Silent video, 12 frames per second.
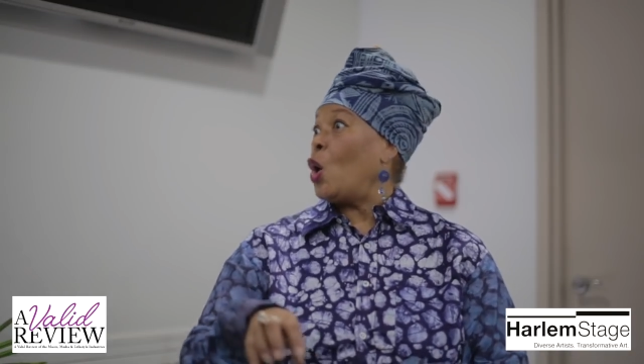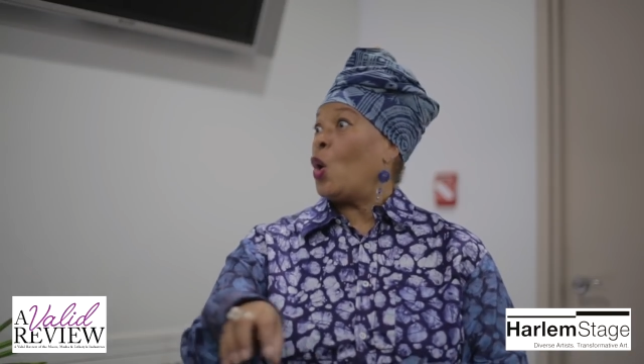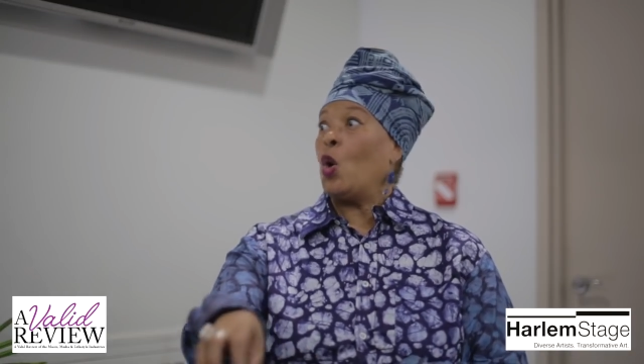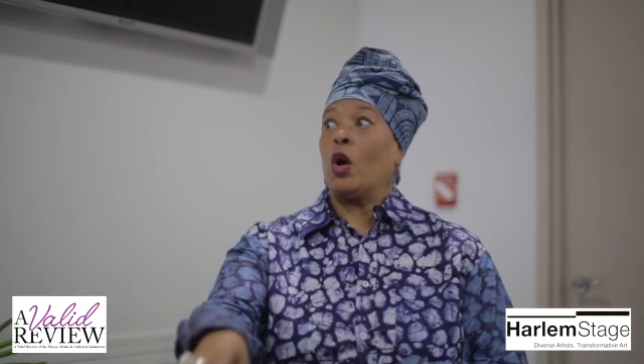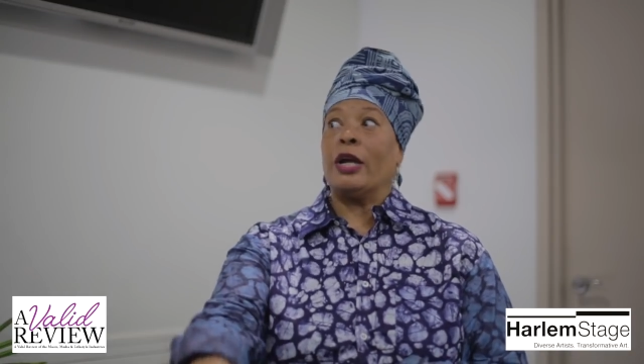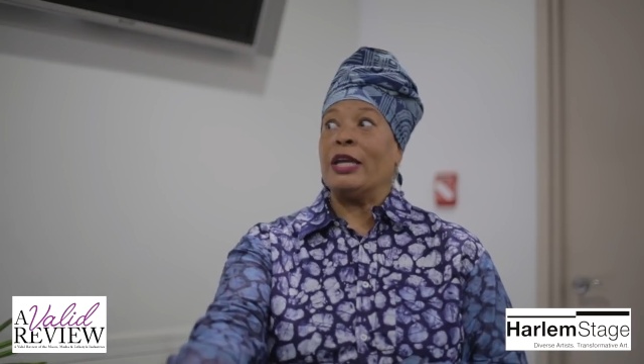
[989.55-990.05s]

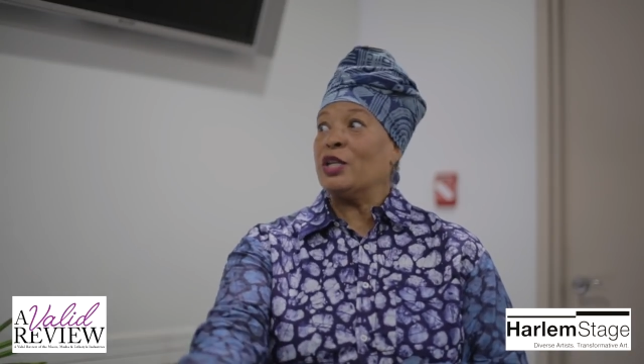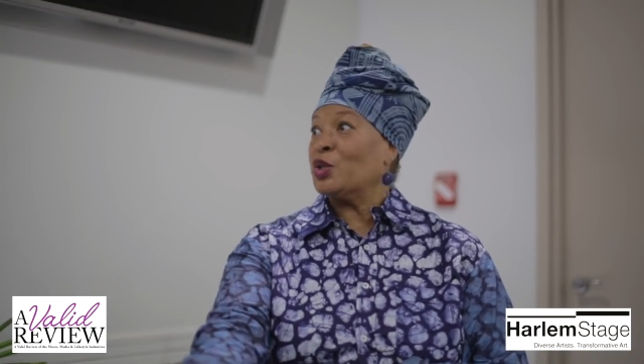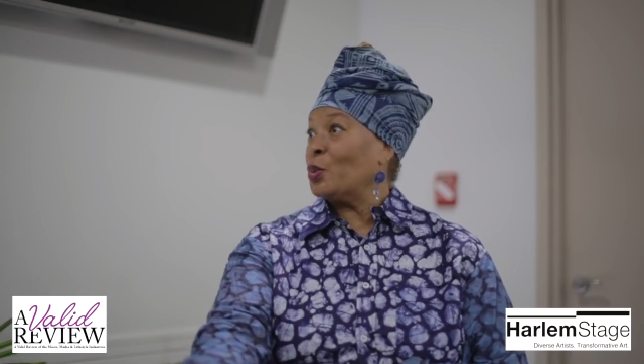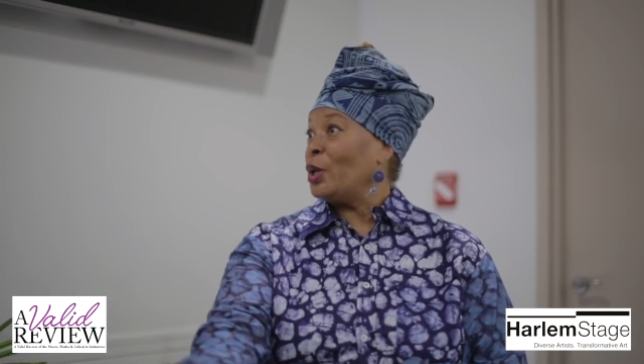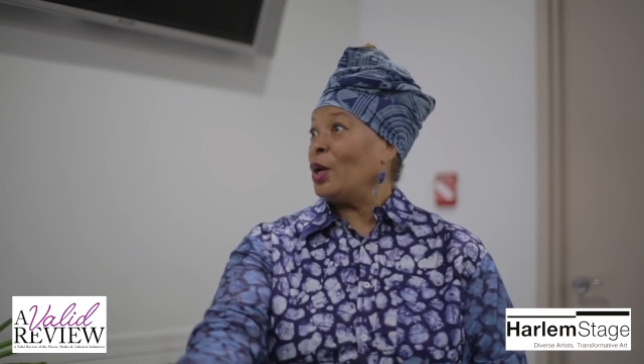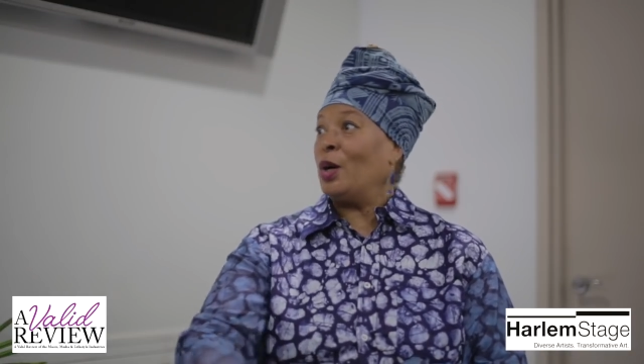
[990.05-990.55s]
or
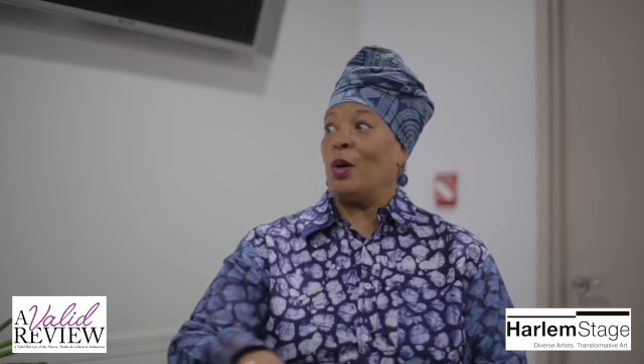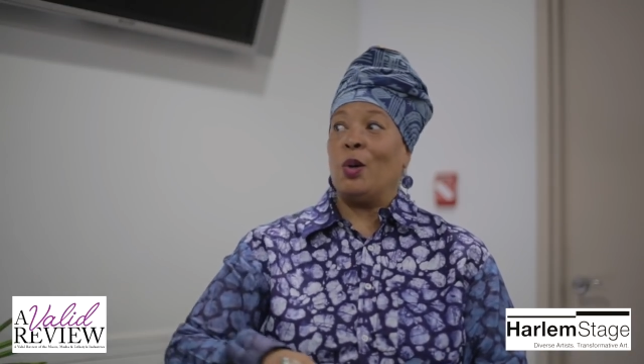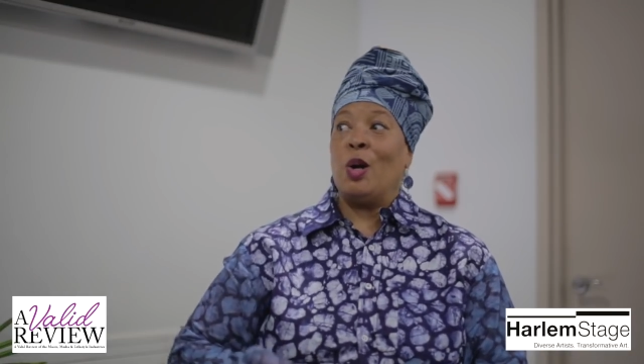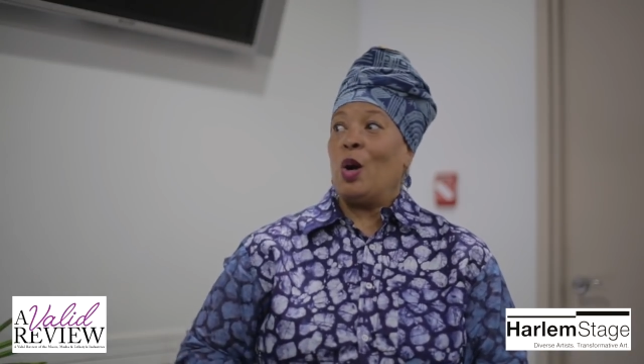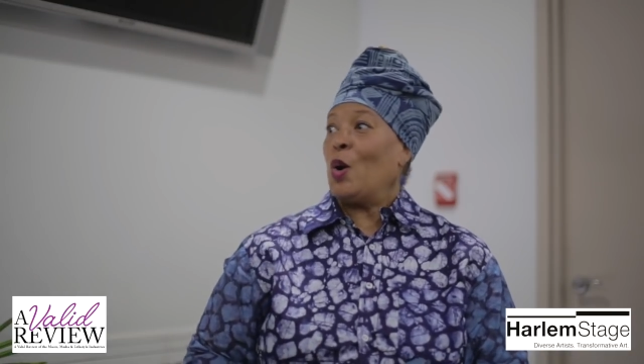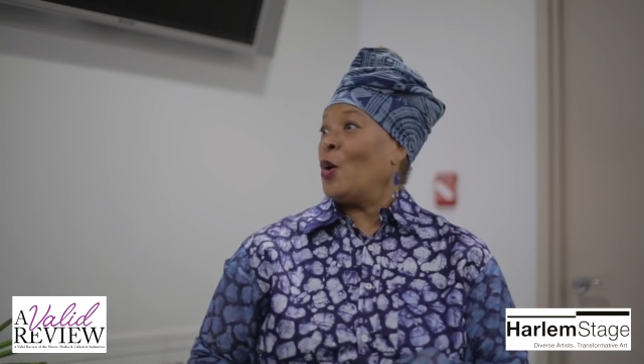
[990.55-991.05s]

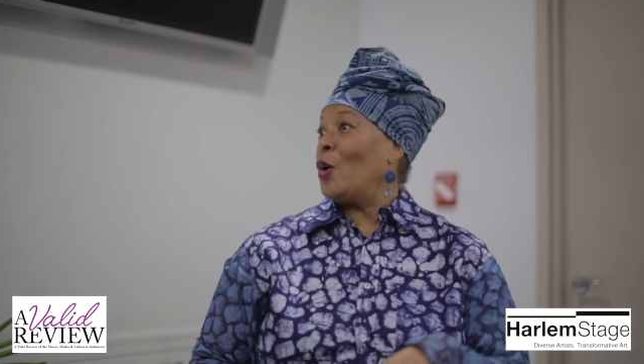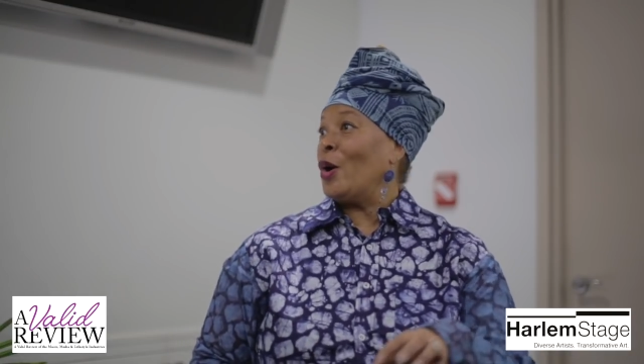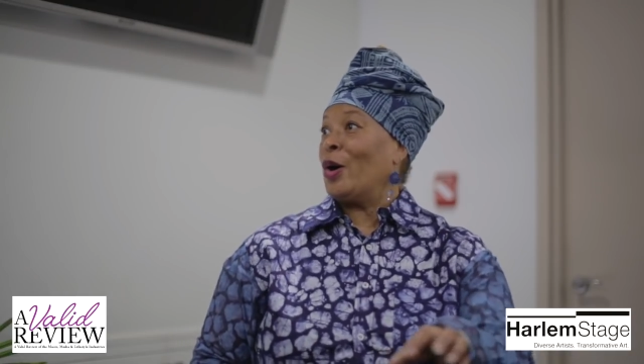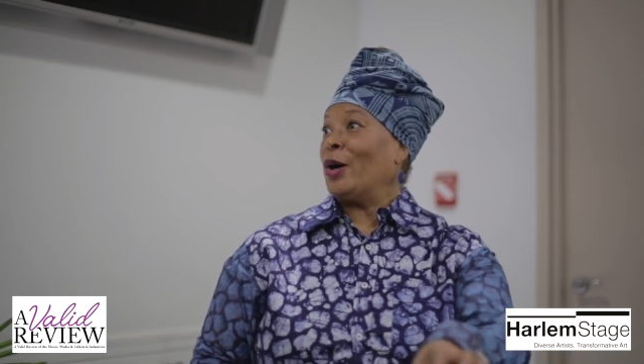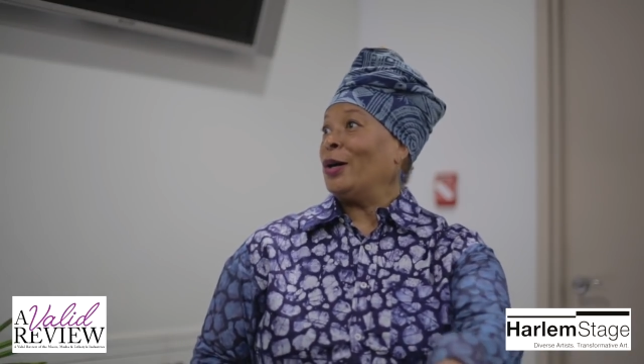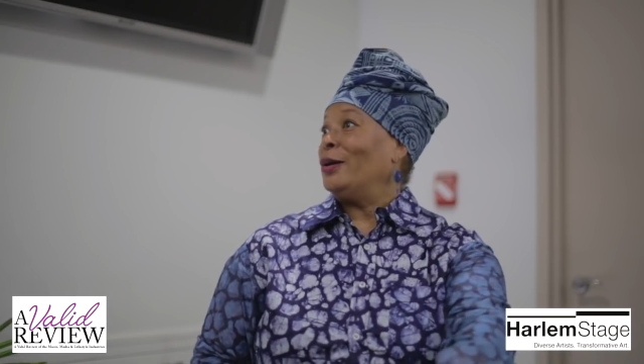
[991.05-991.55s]
Israel
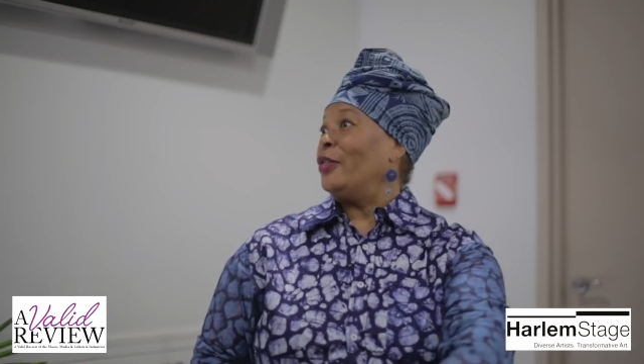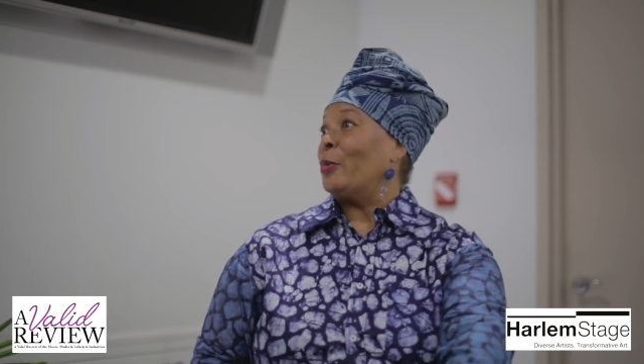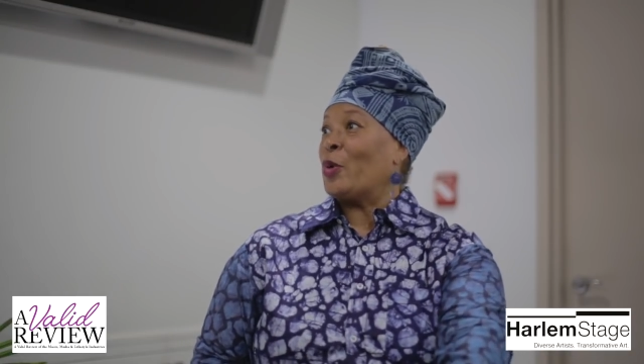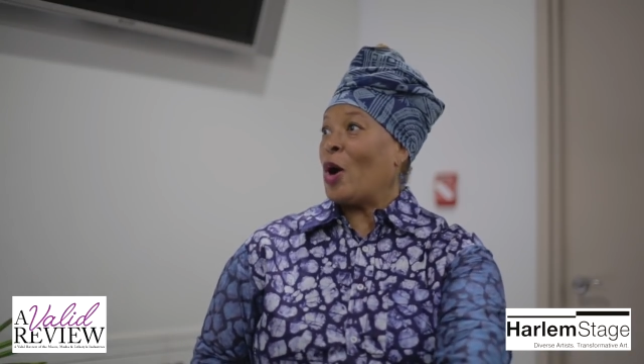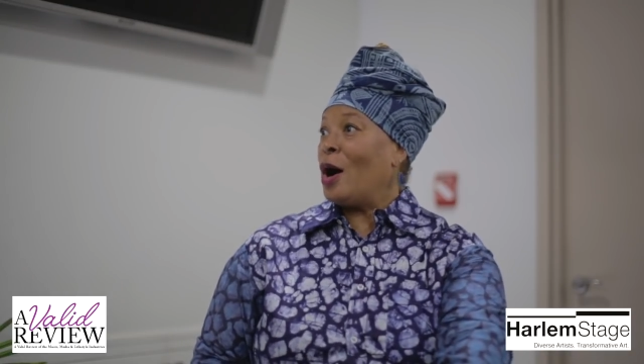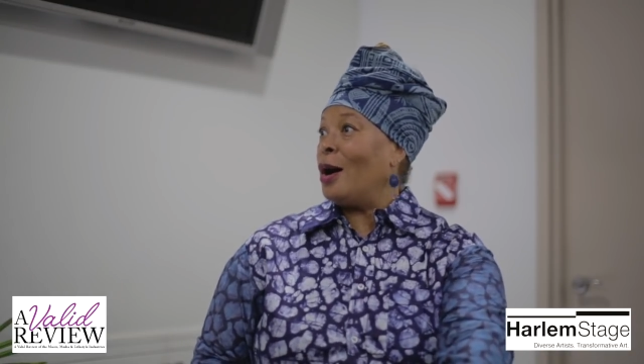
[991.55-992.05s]
or the
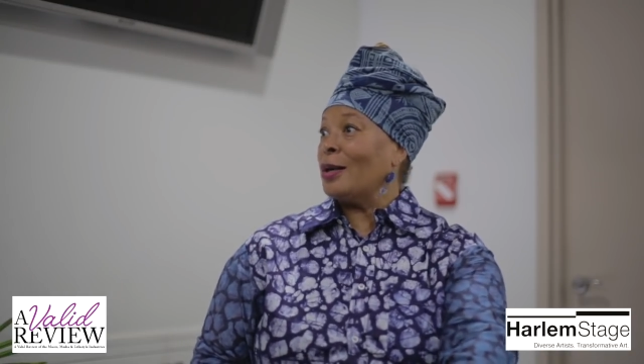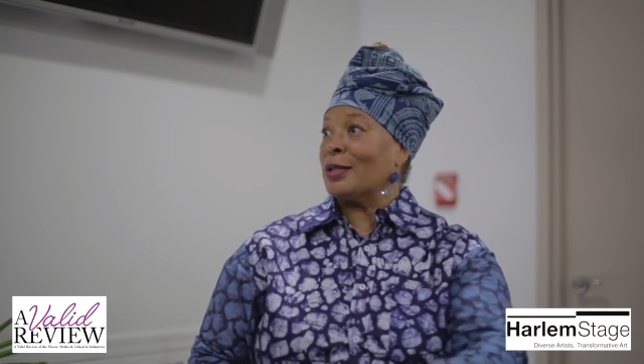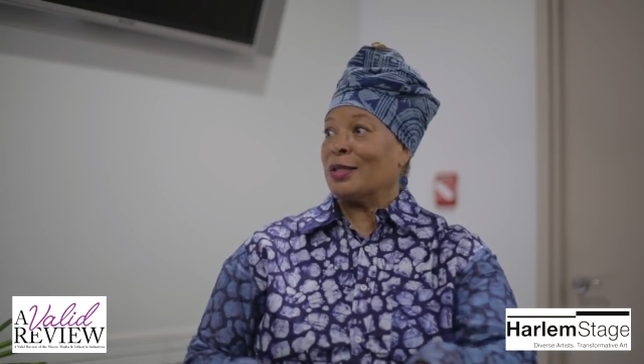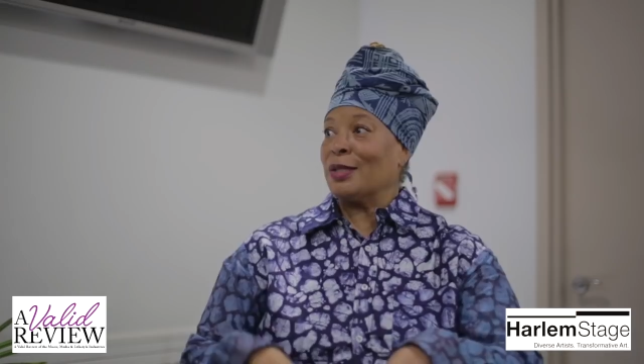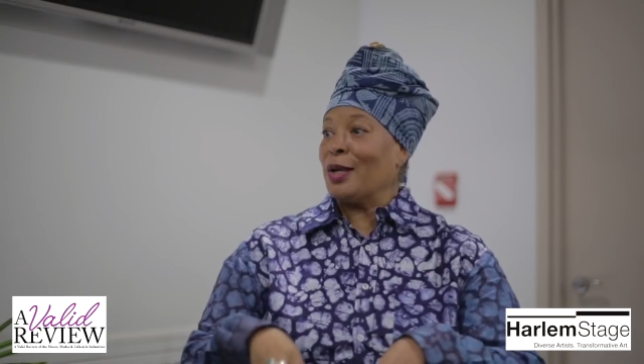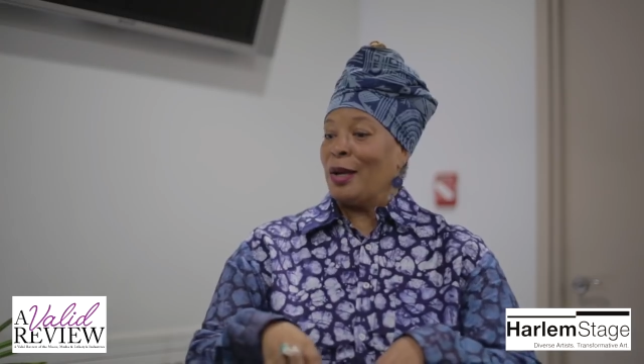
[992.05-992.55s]

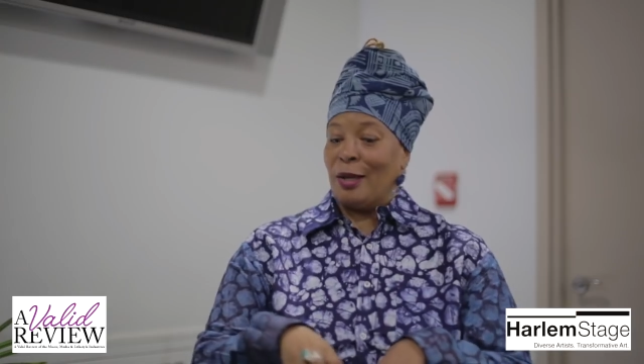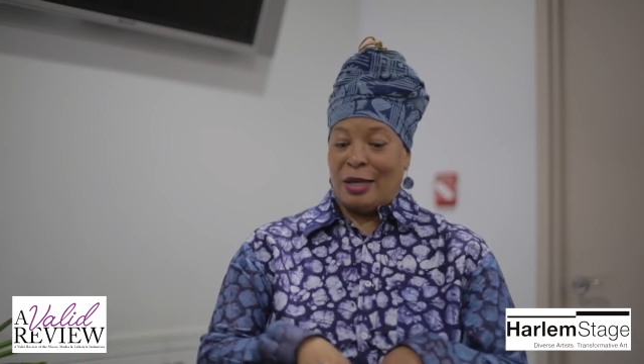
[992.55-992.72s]
Bronx,